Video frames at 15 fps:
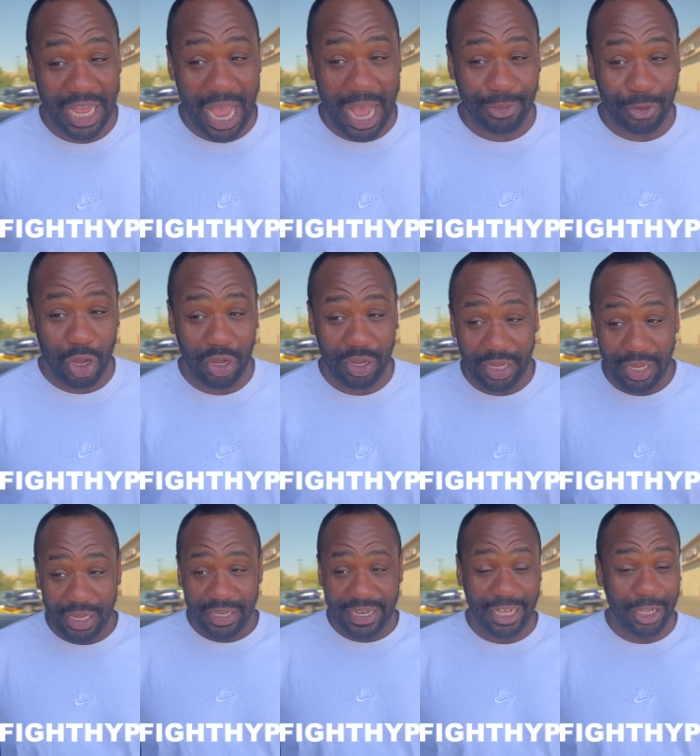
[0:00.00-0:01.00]
I
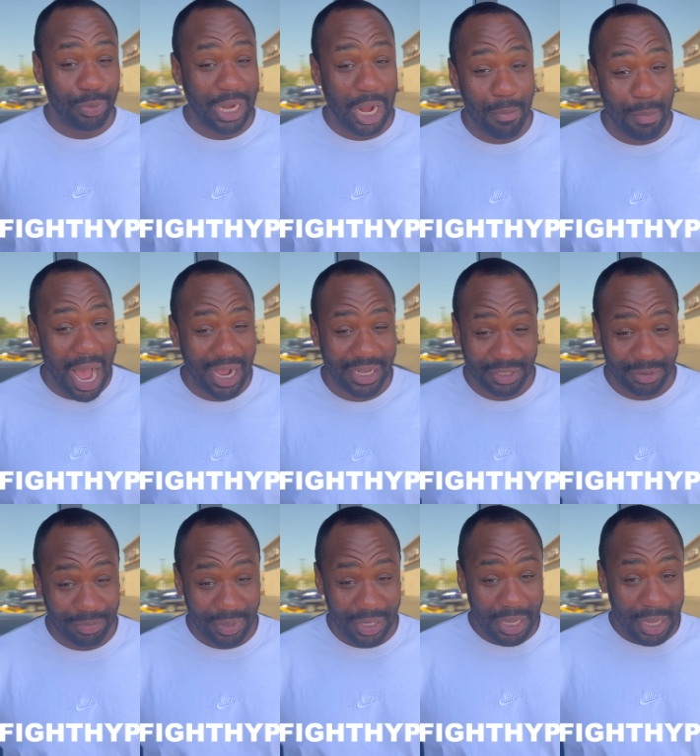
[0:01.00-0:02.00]
thought Caleb would outbox him.